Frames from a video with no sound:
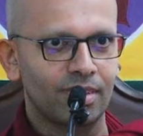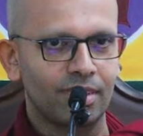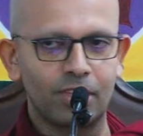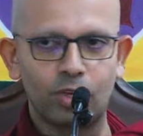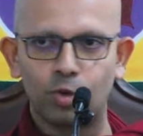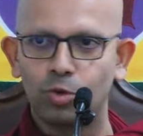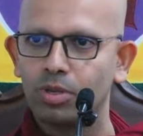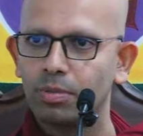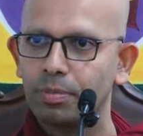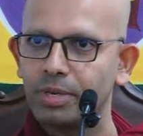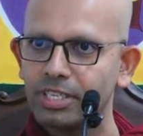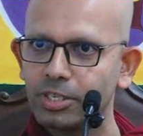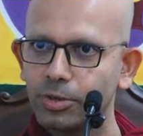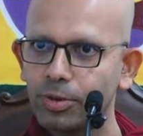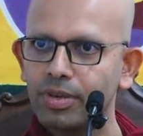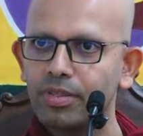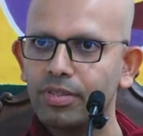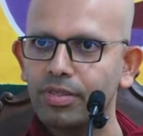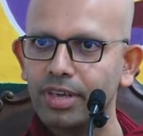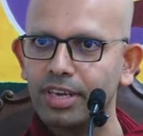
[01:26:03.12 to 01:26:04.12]
you will be
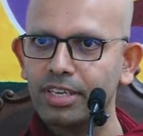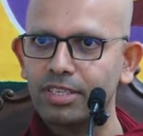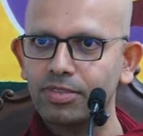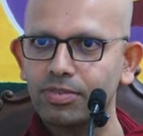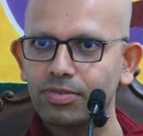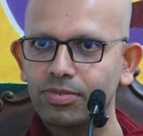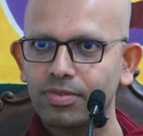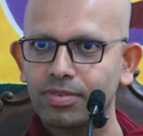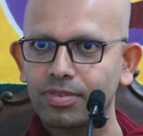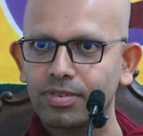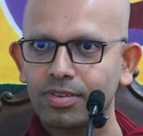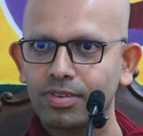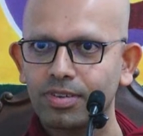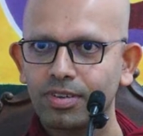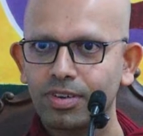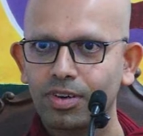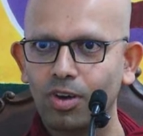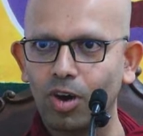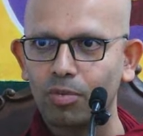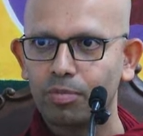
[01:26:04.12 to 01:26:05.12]
doing things
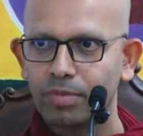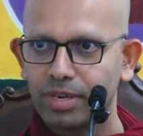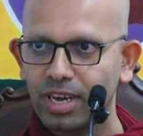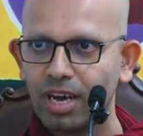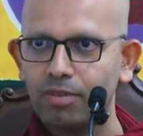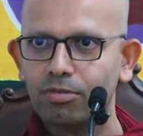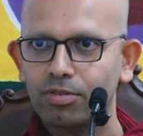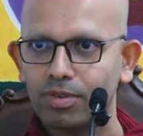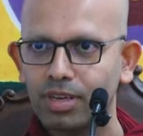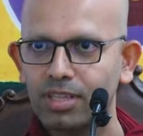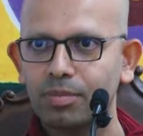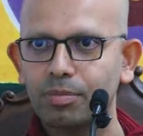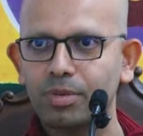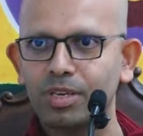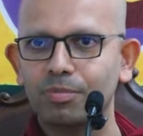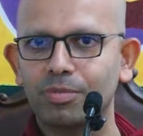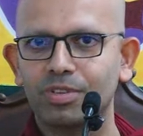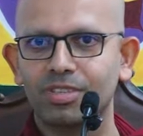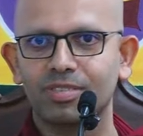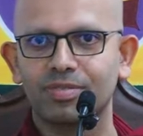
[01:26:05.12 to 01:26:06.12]
on behalf of other
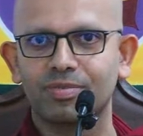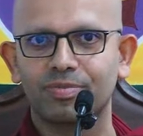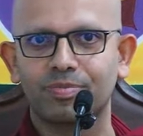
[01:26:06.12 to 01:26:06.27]
people.